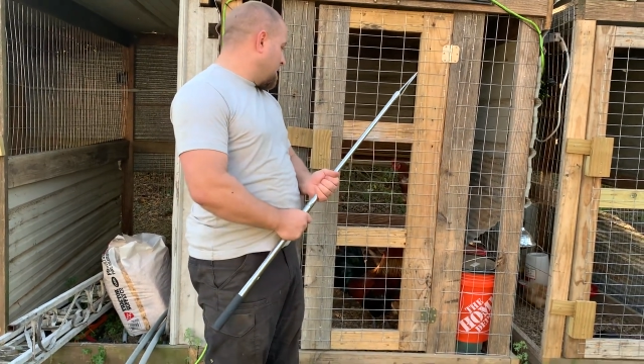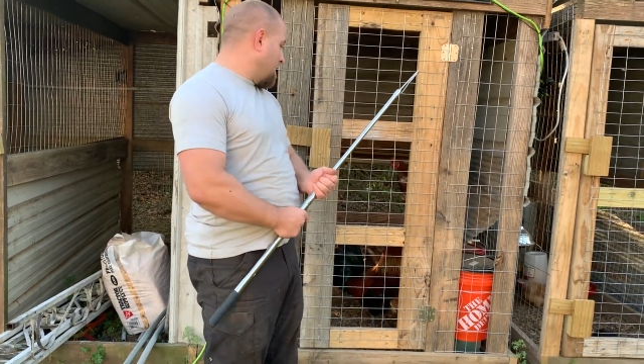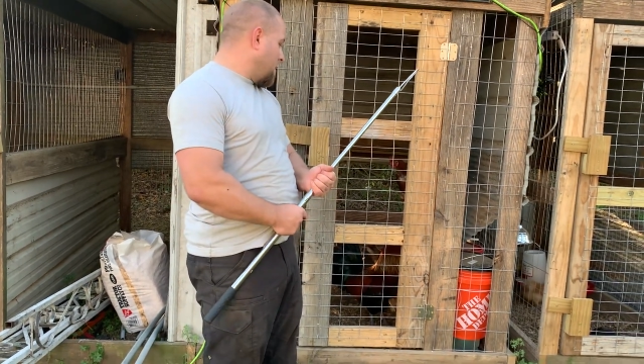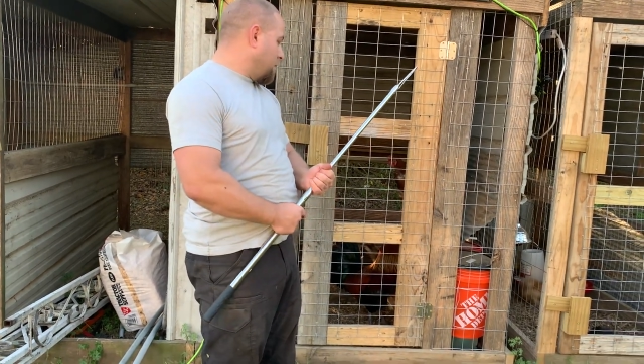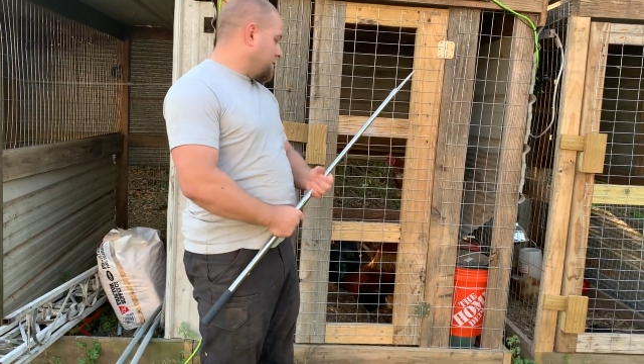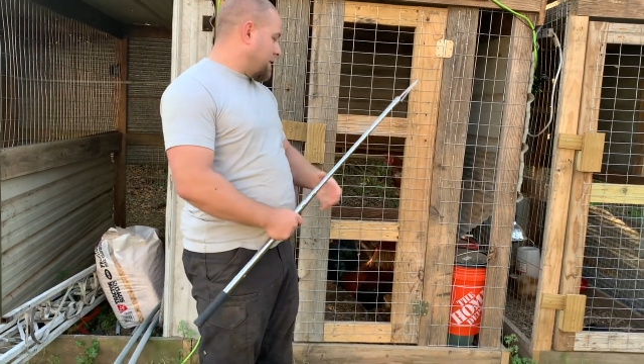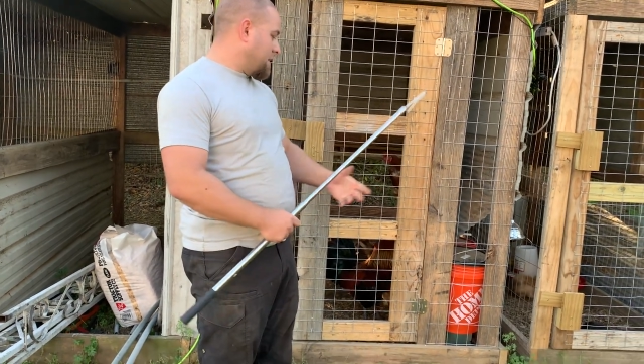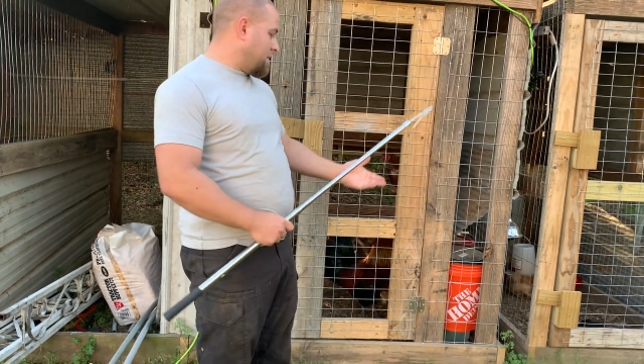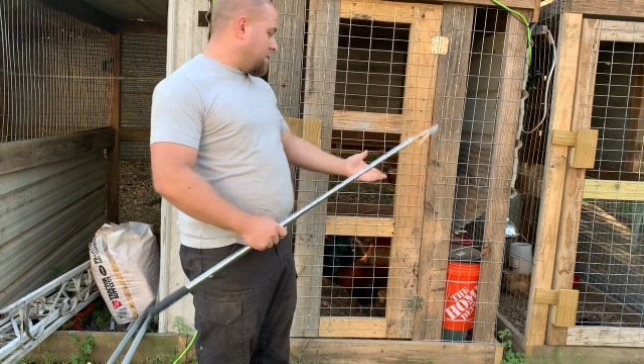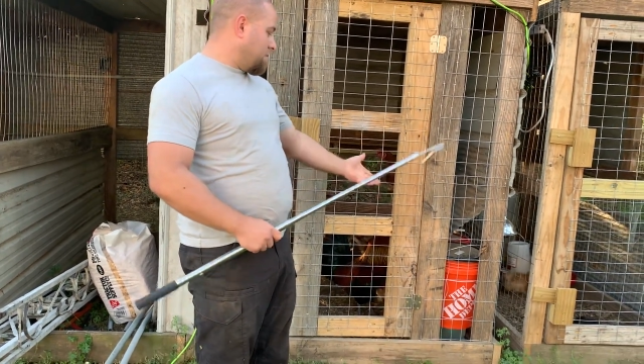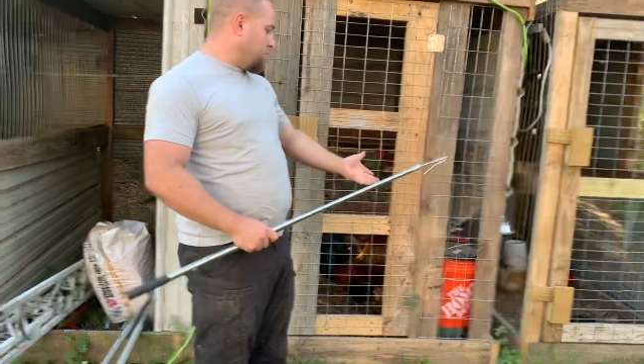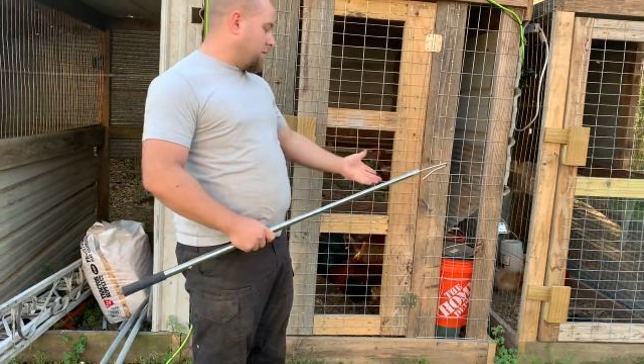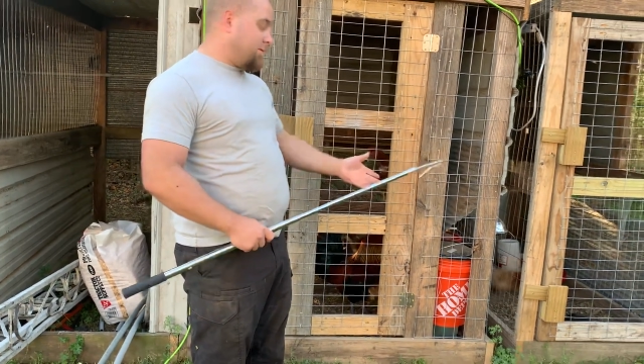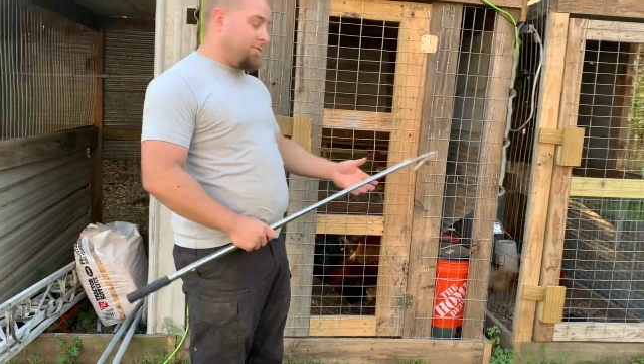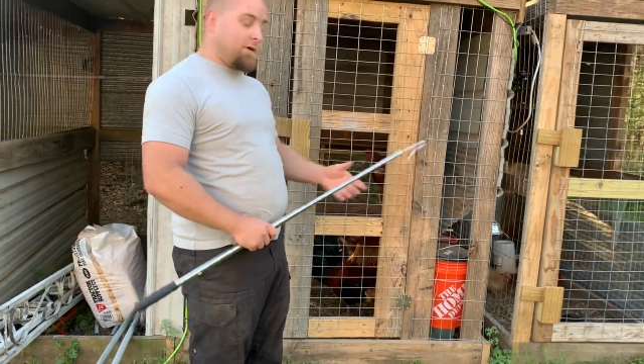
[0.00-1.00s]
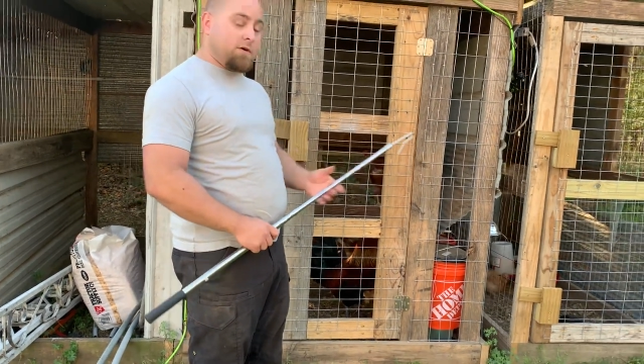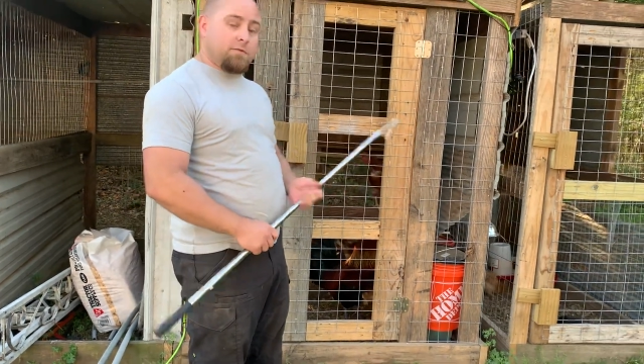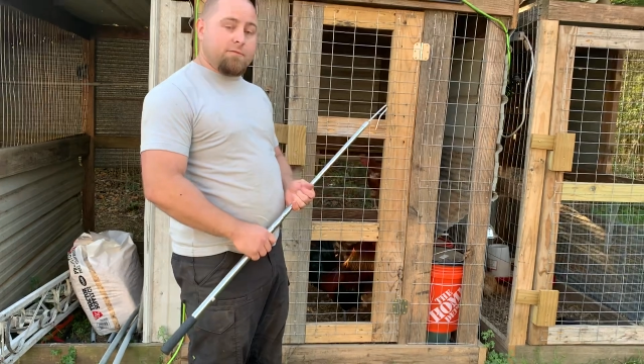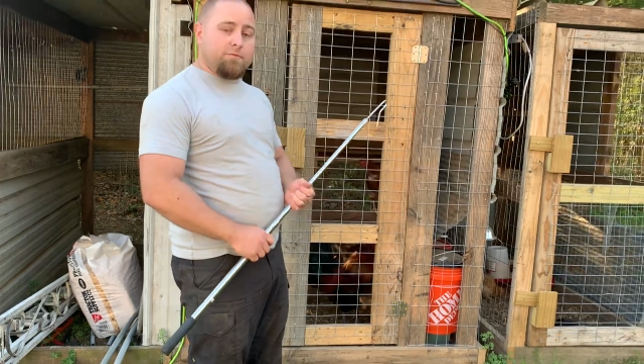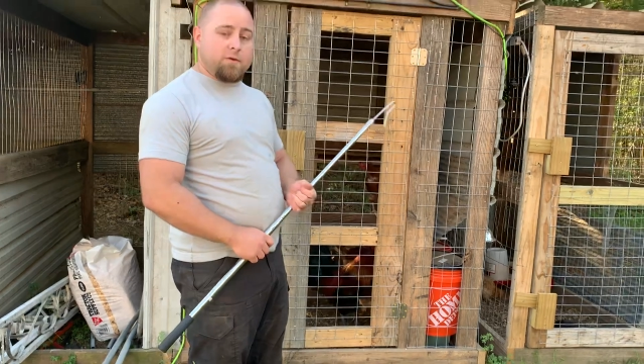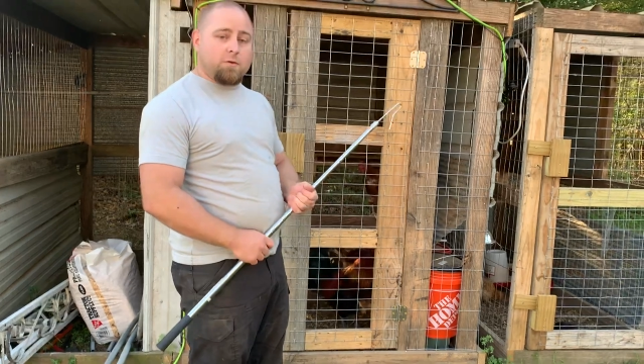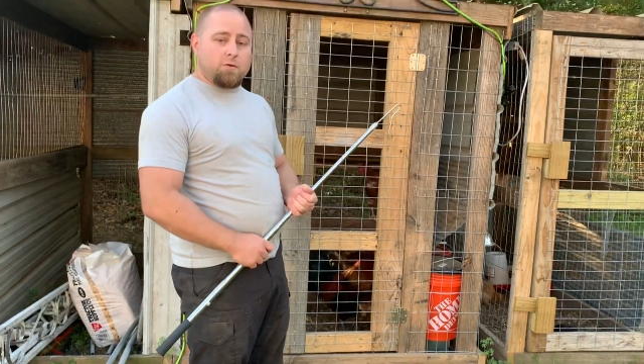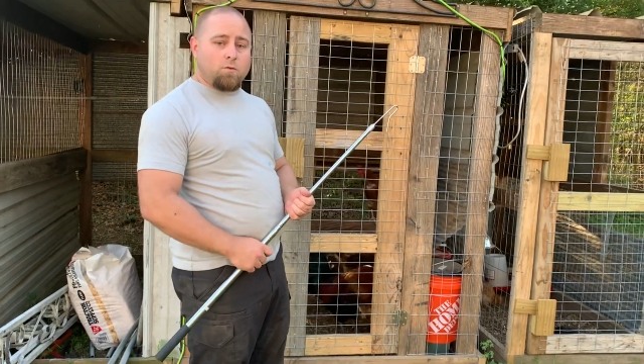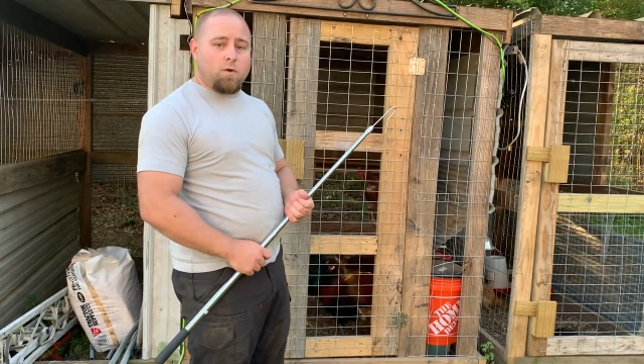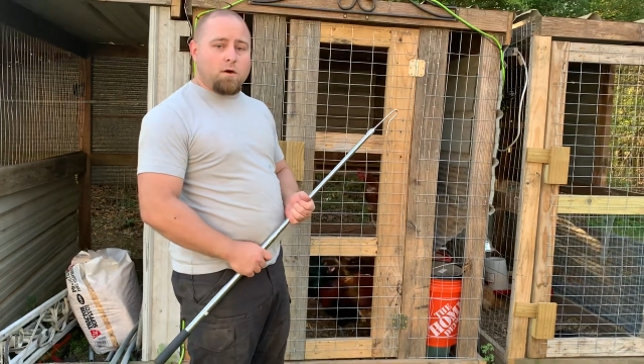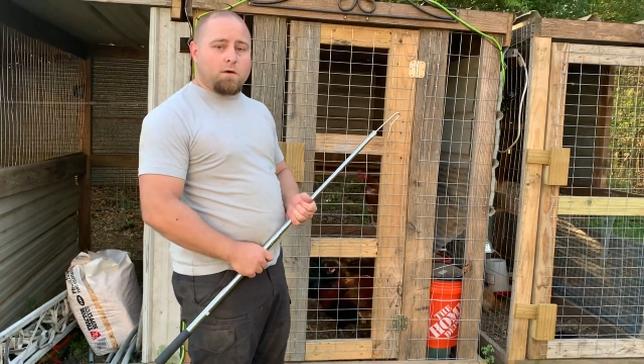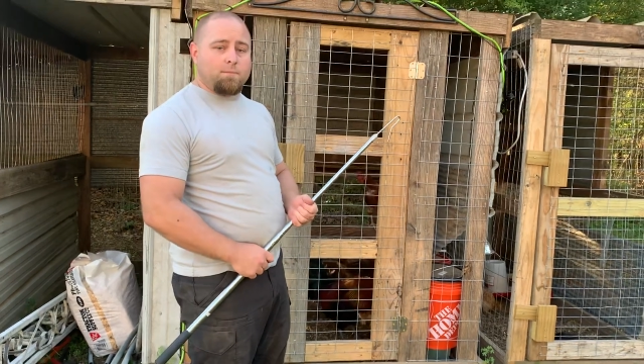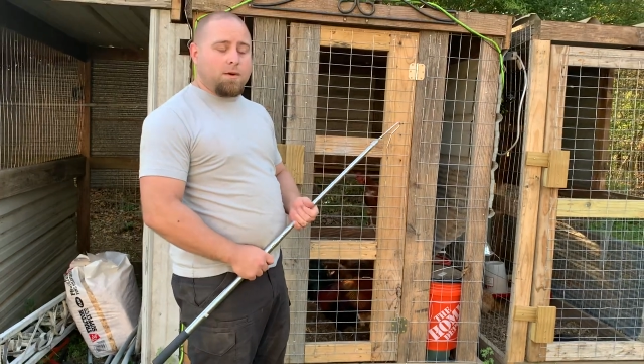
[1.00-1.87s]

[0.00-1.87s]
go in there to refill the food or water